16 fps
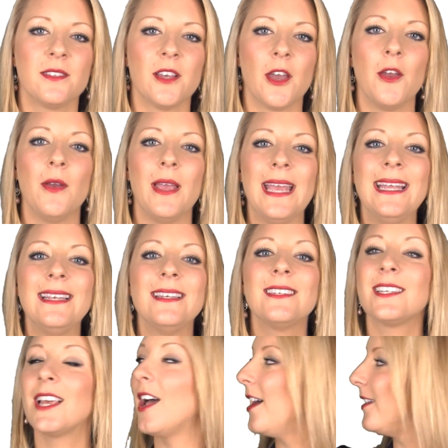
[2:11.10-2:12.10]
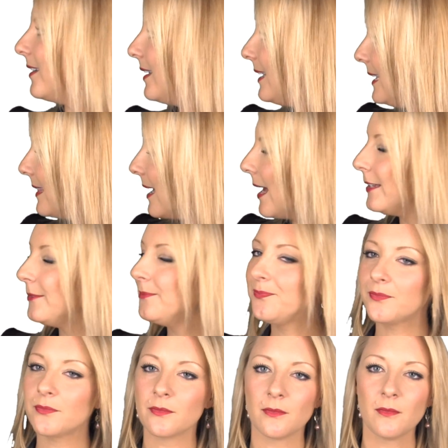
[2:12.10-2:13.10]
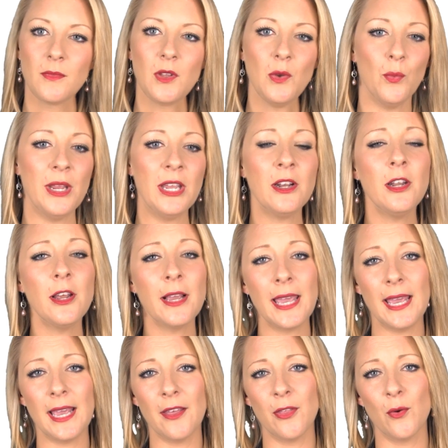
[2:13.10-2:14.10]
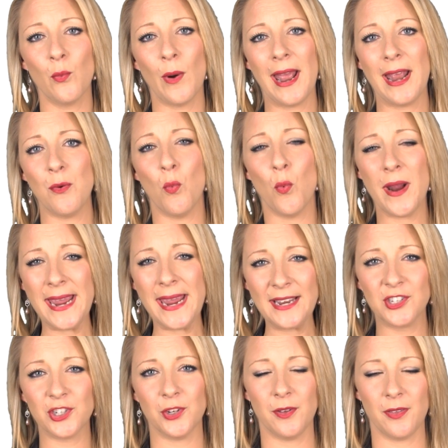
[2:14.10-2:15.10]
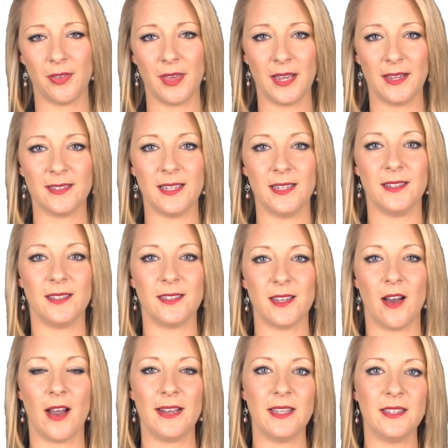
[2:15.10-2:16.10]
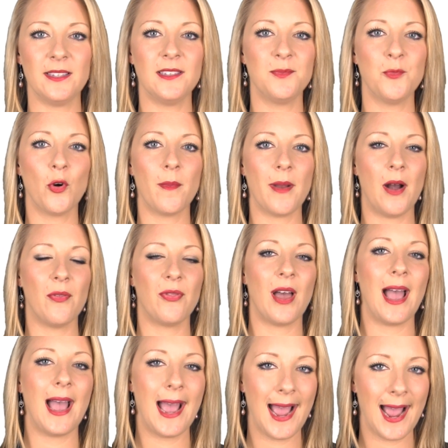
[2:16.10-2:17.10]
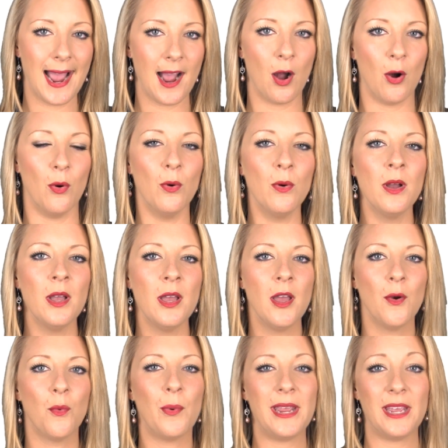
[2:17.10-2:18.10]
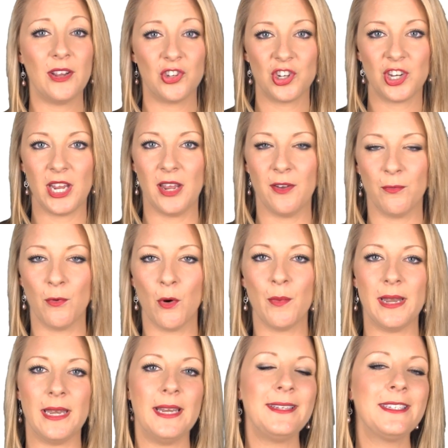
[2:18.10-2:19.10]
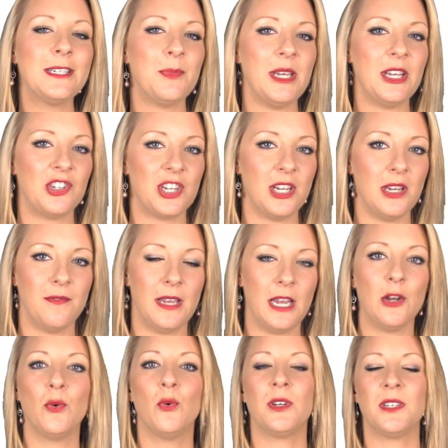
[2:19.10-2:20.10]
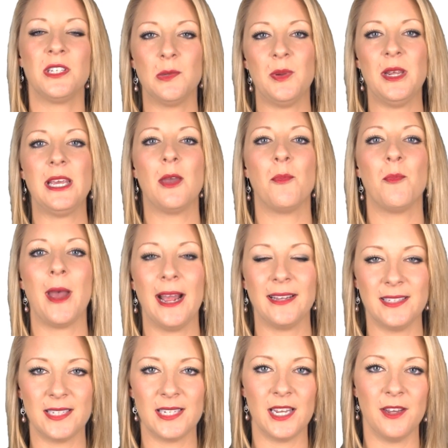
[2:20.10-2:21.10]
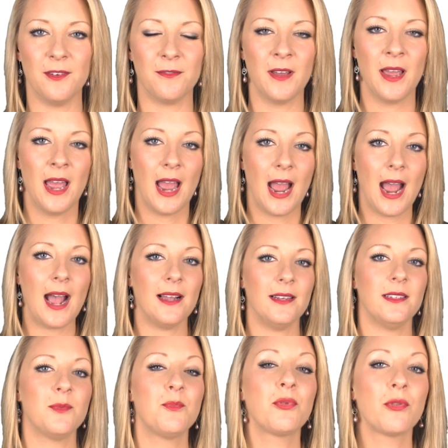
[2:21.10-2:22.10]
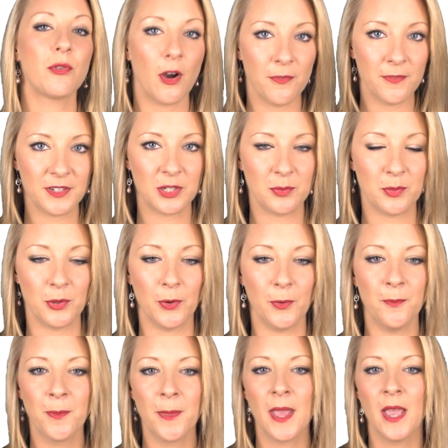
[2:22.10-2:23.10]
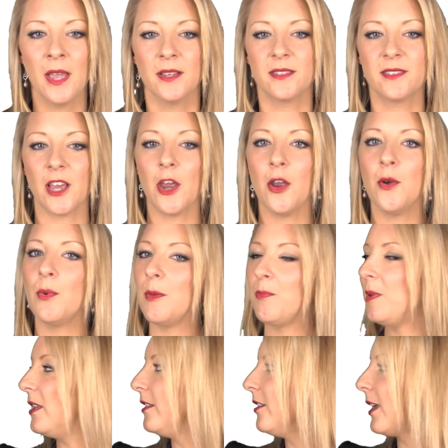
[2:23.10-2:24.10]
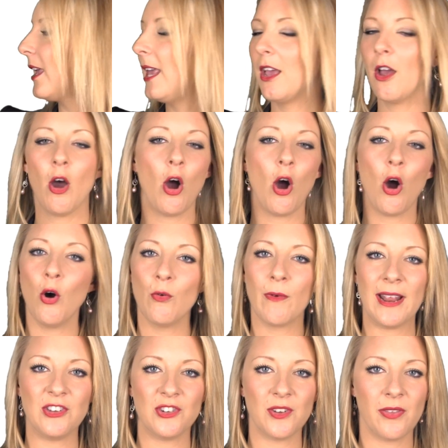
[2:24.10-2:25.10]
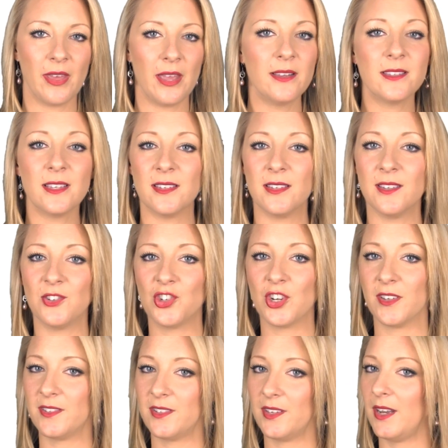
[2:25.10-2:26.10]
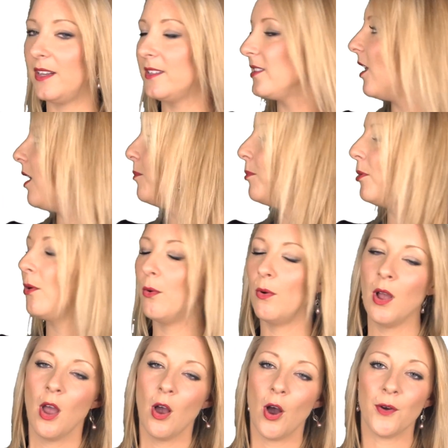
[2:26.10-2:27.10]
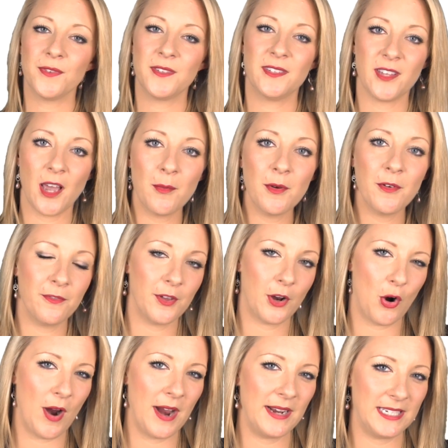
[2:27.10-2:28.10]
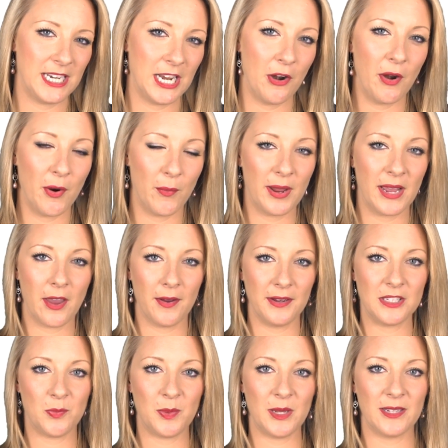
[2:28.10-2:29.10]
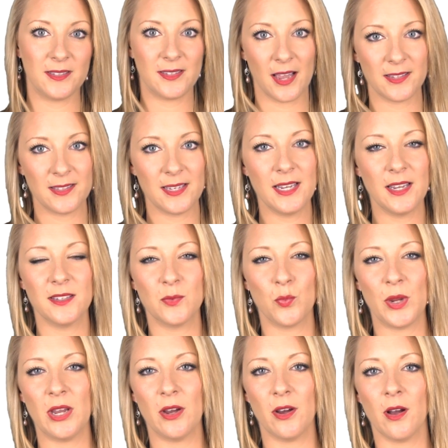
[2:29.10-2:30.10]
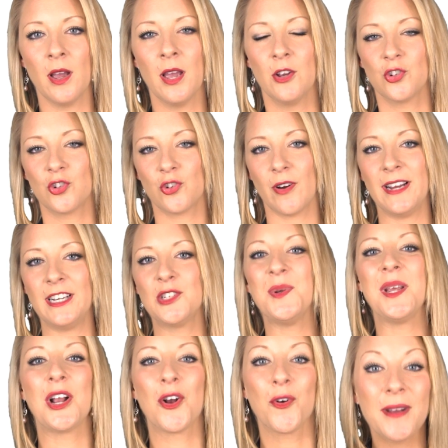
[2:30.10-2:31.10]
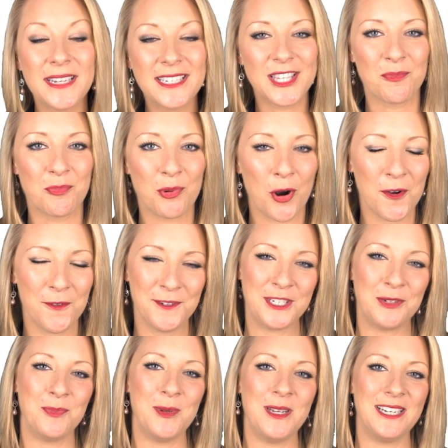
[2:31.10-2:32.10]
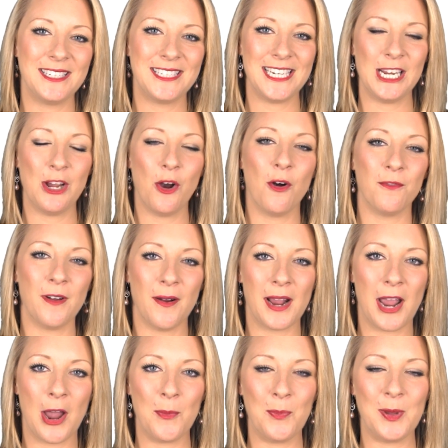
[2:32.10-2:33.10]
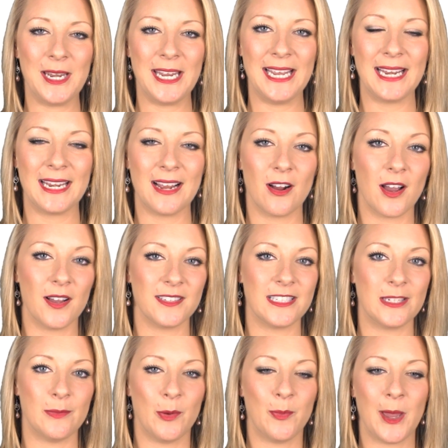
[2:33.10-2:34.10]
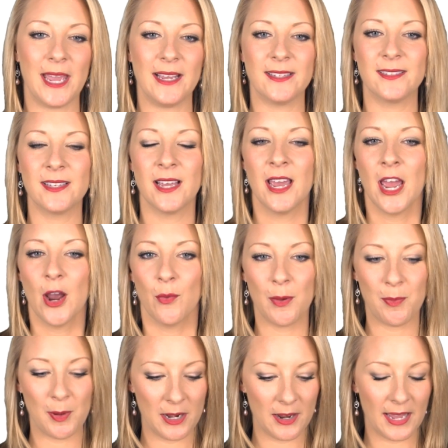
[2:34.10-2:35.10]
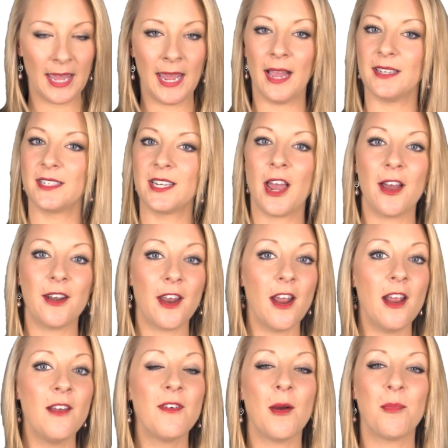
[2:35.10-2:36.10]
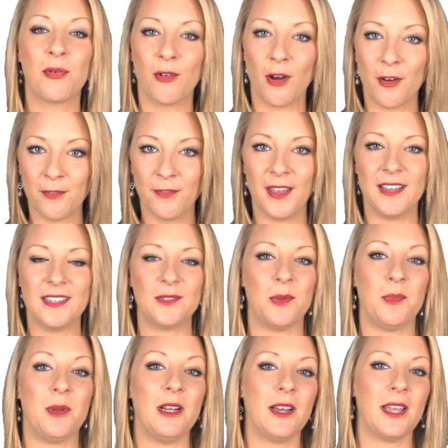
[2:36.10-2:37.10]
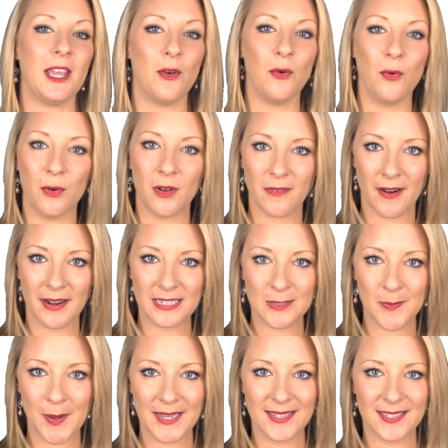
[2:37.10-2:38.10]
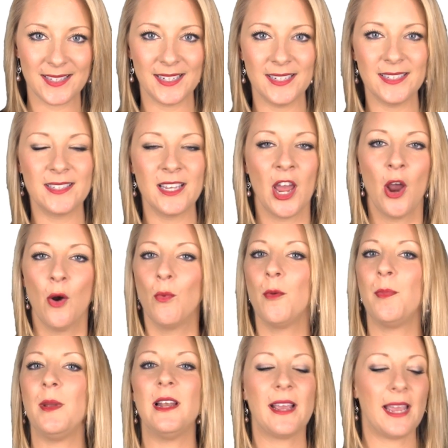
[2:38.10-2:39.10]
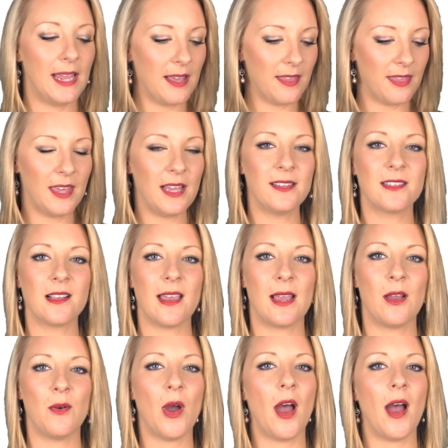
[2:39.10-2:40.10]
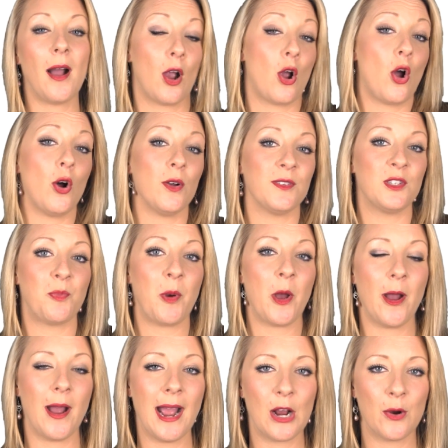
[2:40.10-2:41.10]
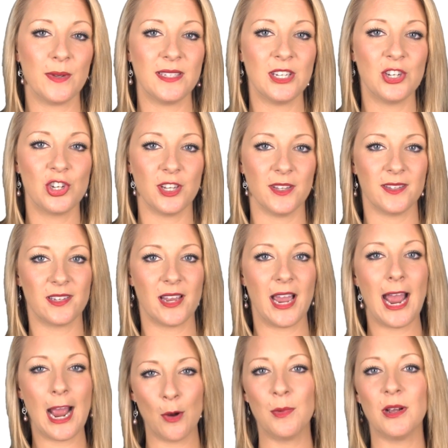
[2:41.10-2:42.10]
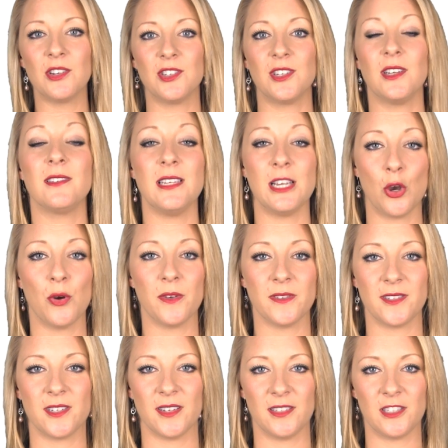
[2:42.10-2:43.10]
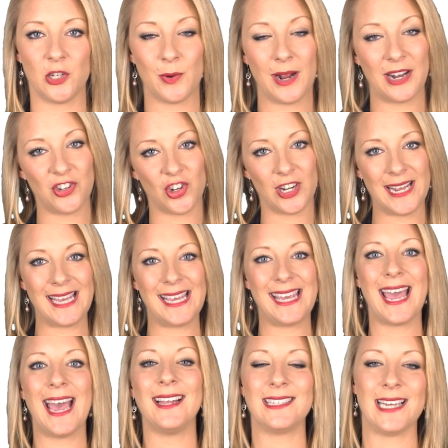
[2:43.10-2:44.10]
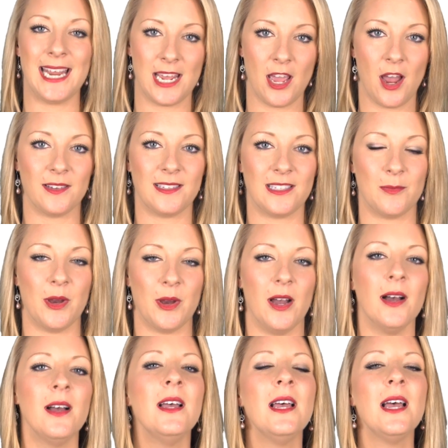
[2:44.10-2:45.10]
So, internally, then, we are looking at the way we do things inside. This is more about the how we achieve what we need to be achieving in order to be competitive and profitable. So we'd be looking at a whole range of things. This is just an example of some of the criteria we're going to be assessing as we are trying to increase the profitability of our company and our customer base. We'd be looking at turnover, profits, we'd be looking at all of our expenses. We'll be looking at things like uh, a cost per acquisition. So, how much does it cost us to actually get a customer?